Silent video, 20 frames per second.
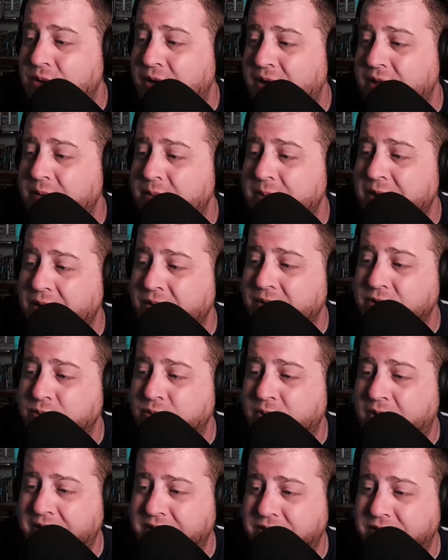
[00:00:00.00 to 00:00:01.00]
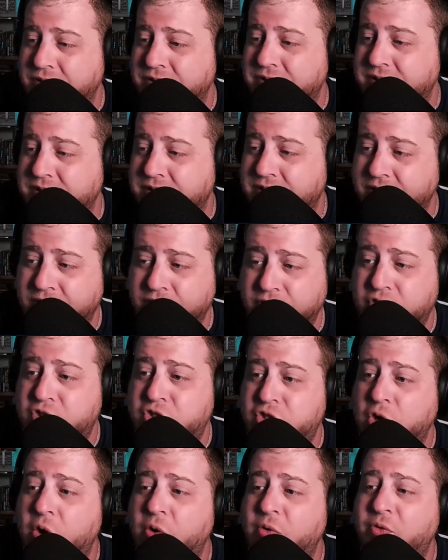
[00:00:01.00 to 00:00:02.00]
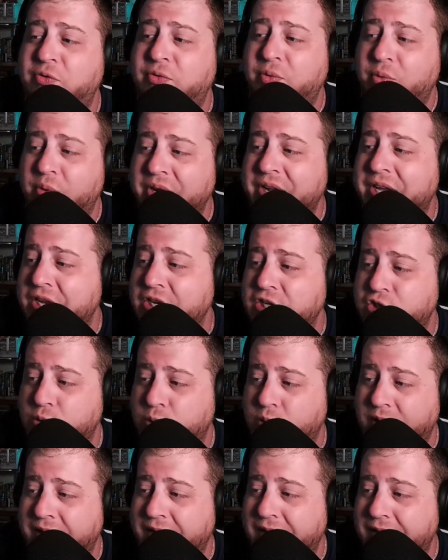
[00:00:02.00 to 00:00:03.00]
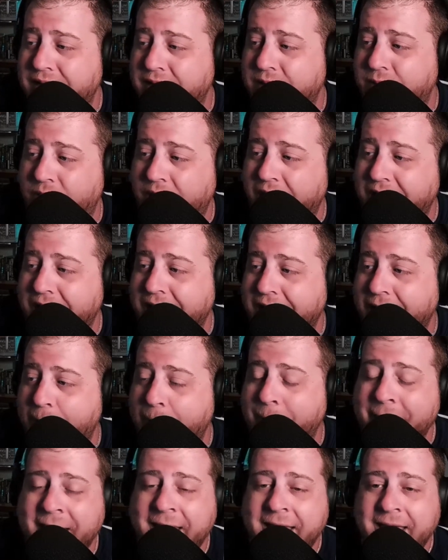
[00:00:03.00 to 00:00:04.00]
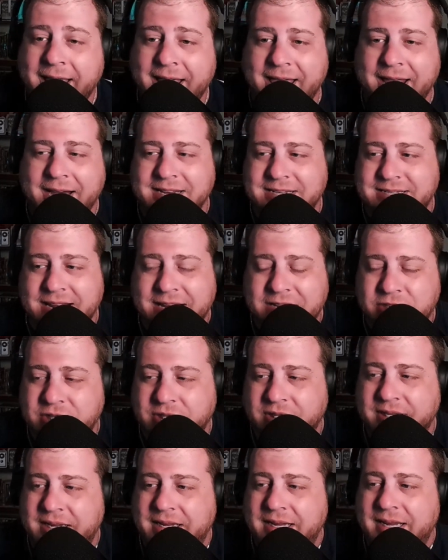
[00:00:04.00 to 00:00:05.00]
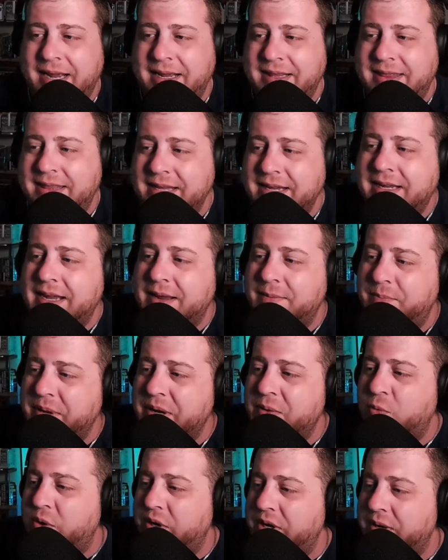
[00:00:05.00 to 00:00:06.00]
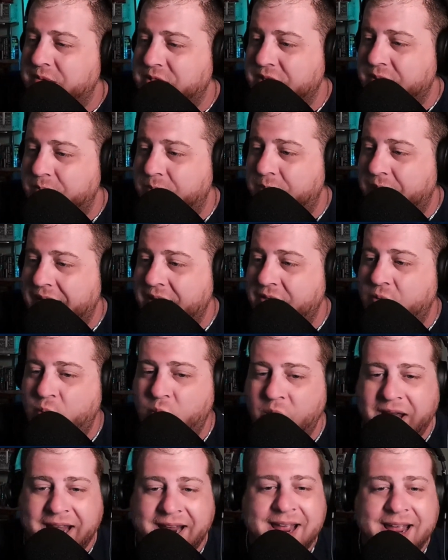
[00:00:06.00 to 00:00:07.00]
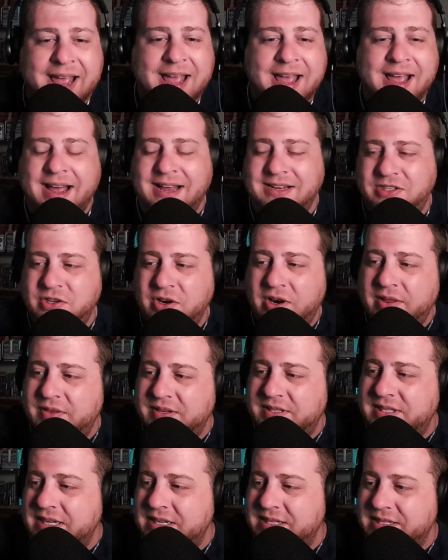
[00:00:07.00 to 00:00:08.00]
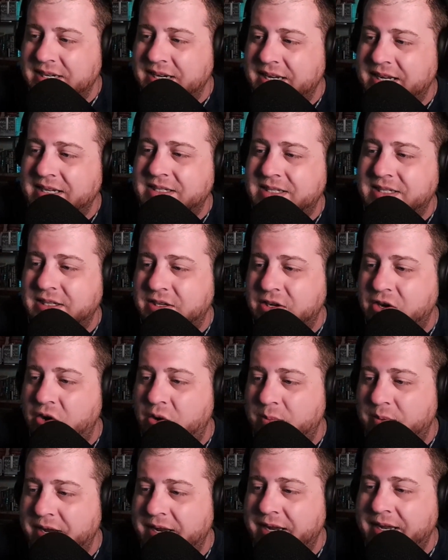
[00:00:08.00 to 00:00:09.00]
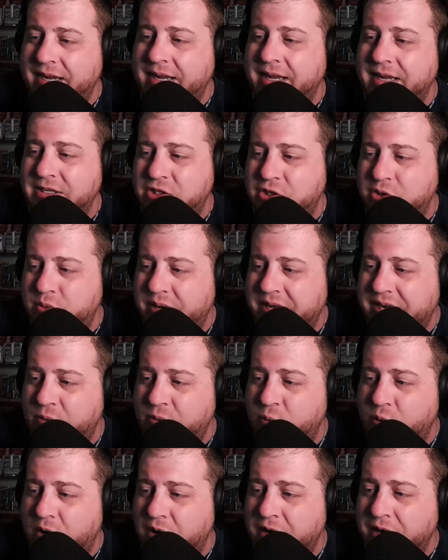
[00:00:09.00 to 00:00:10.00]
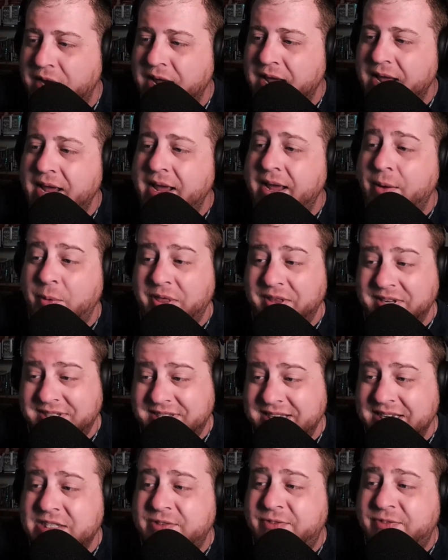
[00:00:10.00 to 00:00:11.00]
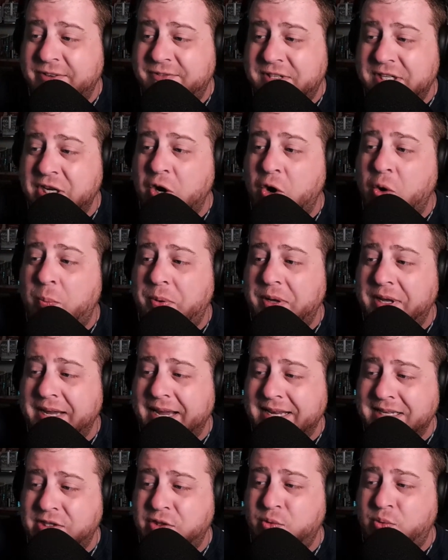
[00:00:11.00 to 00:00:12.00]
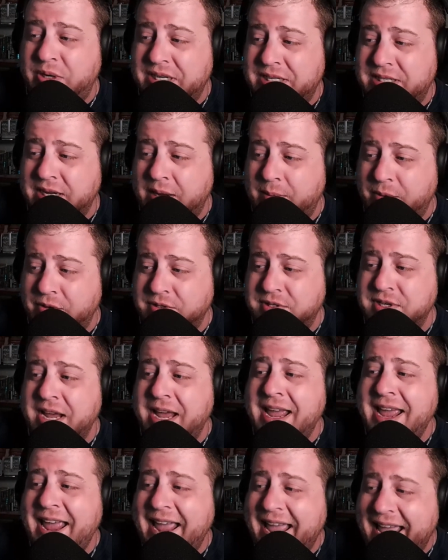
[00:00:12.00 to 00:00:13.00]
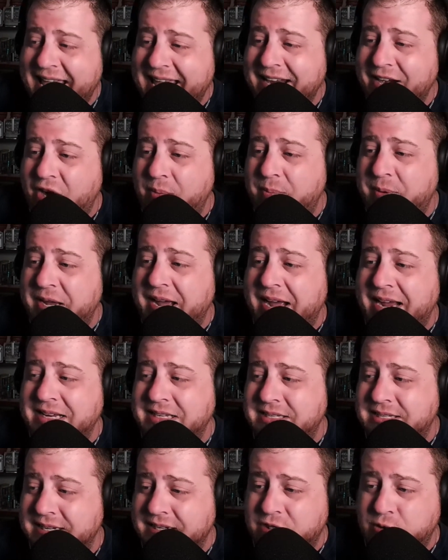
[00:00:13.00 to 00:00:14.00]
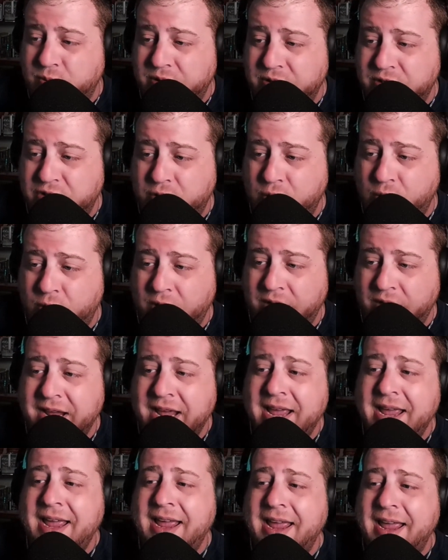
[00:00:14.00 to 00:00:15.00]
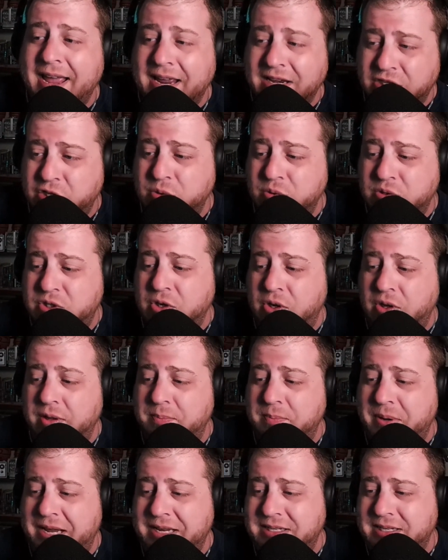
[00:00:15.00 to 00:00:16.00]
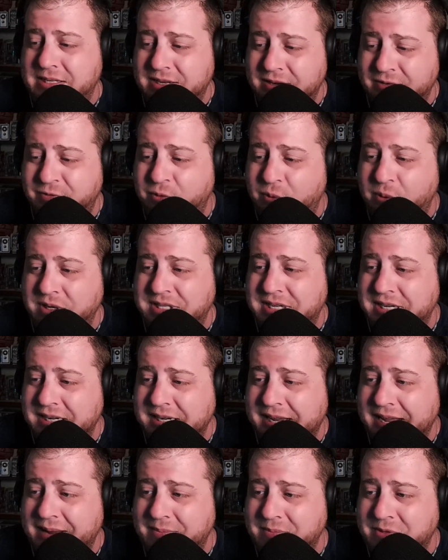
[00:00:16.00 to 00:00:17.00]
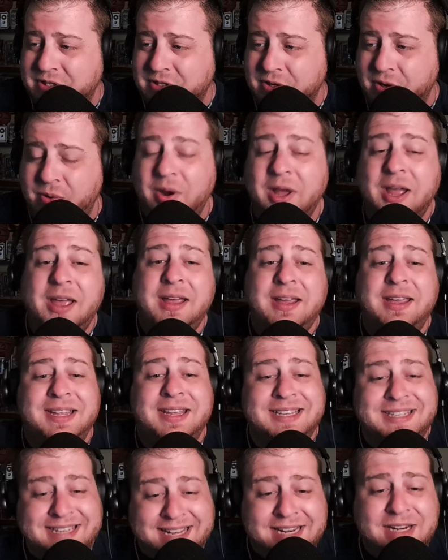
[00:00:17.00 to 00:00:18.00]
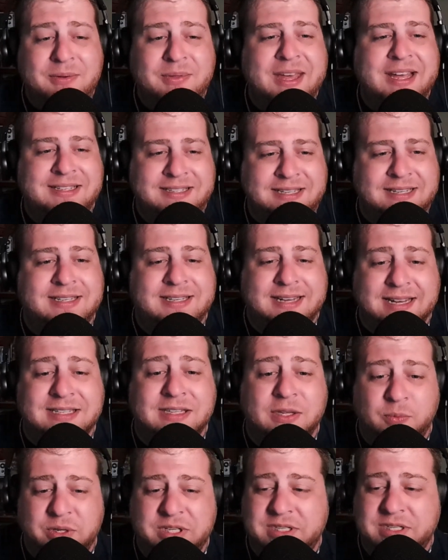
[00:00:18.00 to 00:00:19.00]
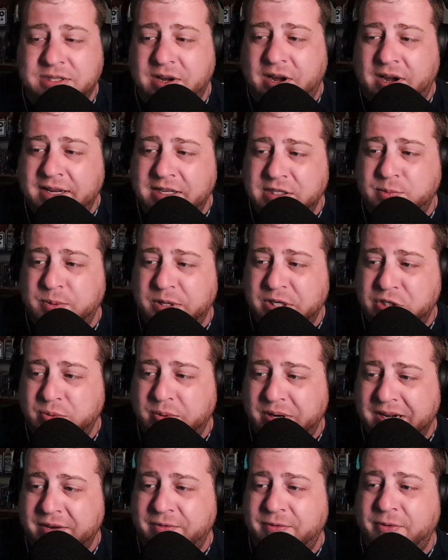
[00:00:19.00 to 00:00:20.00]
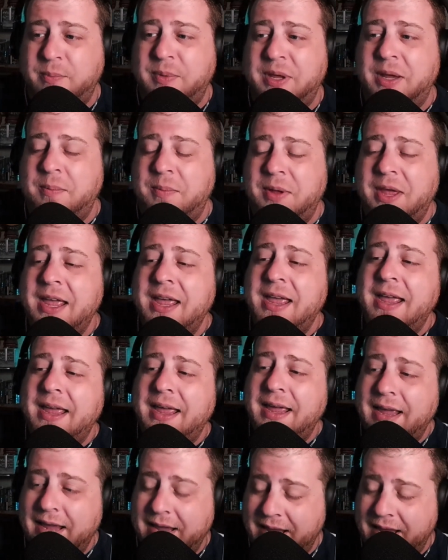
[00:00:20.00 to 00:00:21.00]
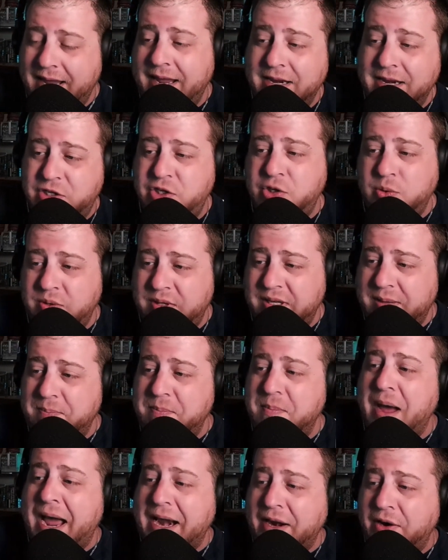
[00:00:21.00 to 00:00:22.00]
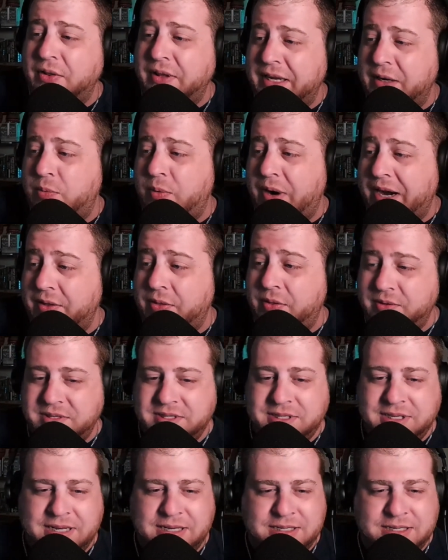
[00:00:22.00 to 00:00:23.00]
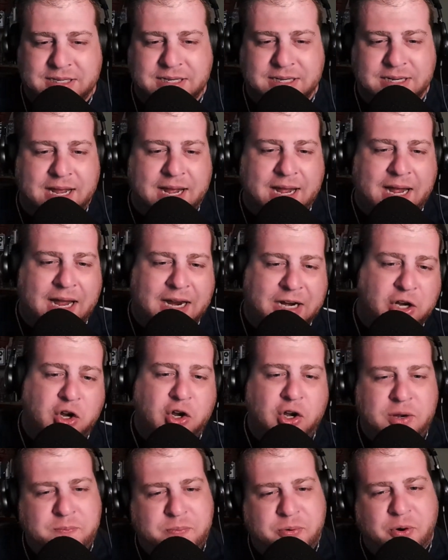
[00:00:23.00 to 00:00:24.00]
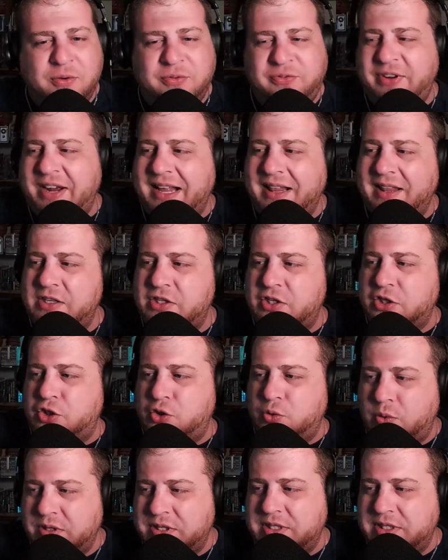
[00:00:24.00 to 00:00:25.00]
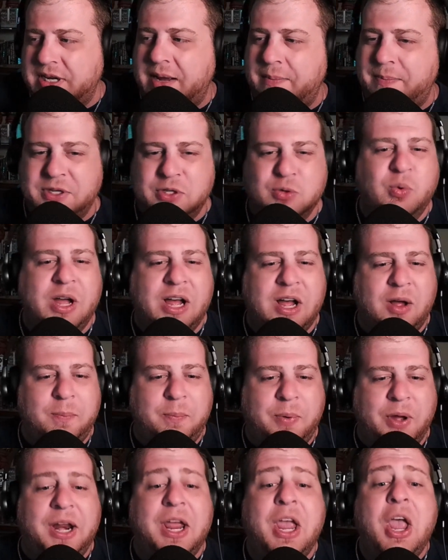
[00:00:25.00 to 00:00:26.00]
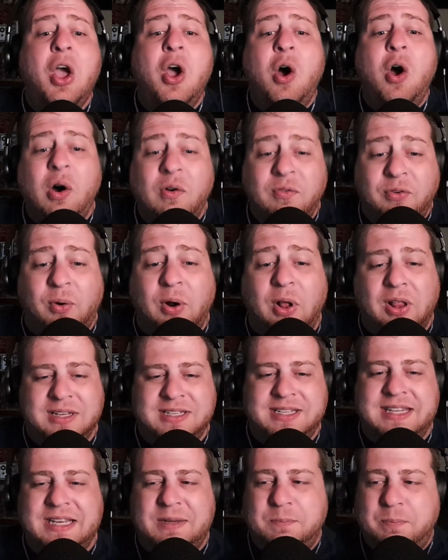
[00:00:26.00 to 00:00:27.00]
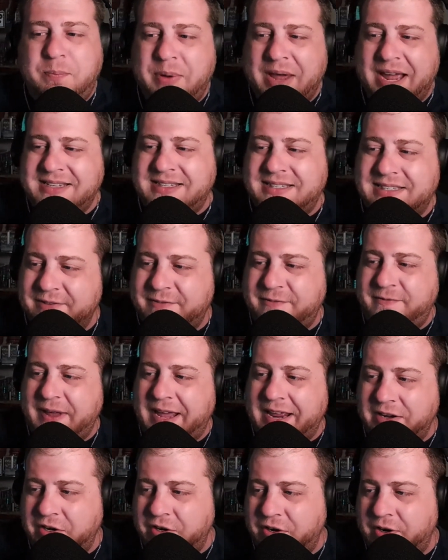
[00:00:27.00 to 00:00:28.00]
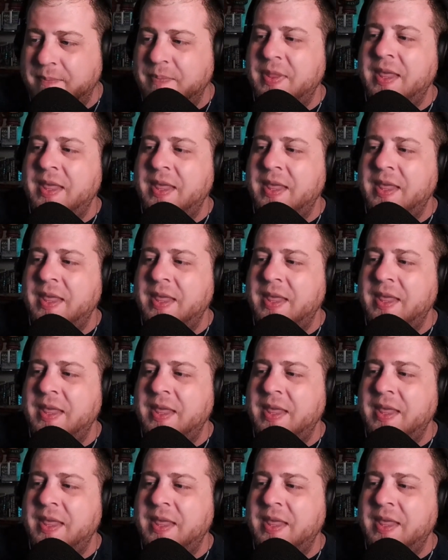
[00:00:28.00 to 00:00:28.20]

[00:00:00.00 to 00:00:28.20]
on the Mariners roster, since they're so freaking shorthanded right now. And essentially, I think, and Ben Williamson, by the way, started the season in Tacoma. He hit 281 with a 650 OPS, 3 doubles, 8 RBIs, 6 runs scored, and 2 stolen bases in 14 games. So continue that success that we saw in spring training from him into the minor league regular season. Could profile as a shortstop as well, but overall is the best defender